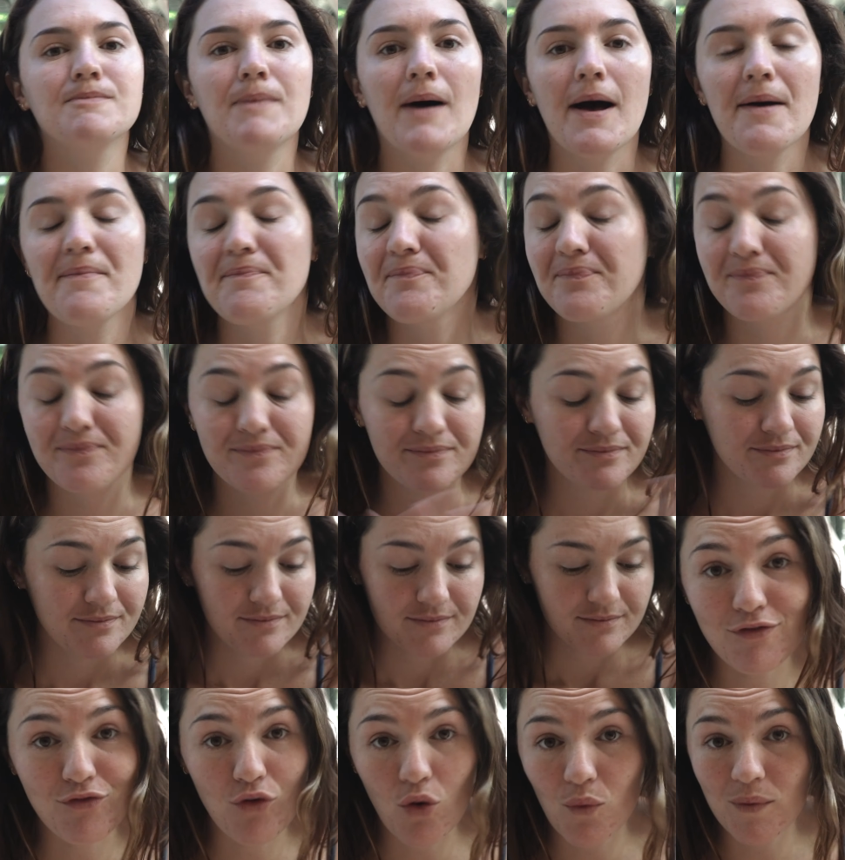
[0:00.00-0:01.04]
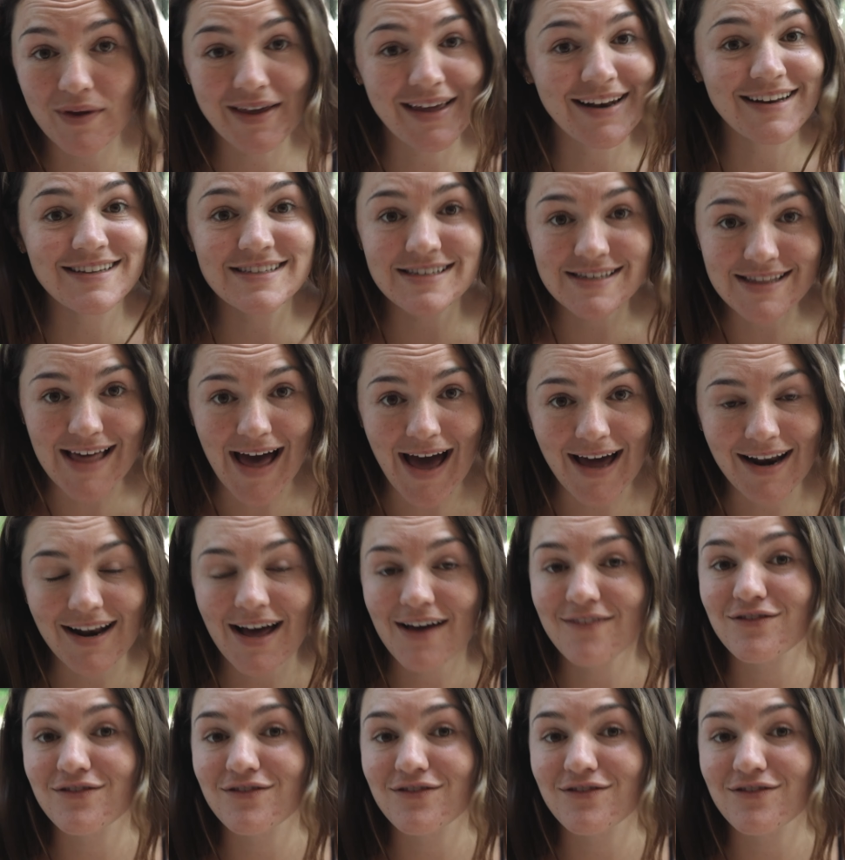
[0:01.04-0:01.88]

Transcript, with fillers: but before we get into that,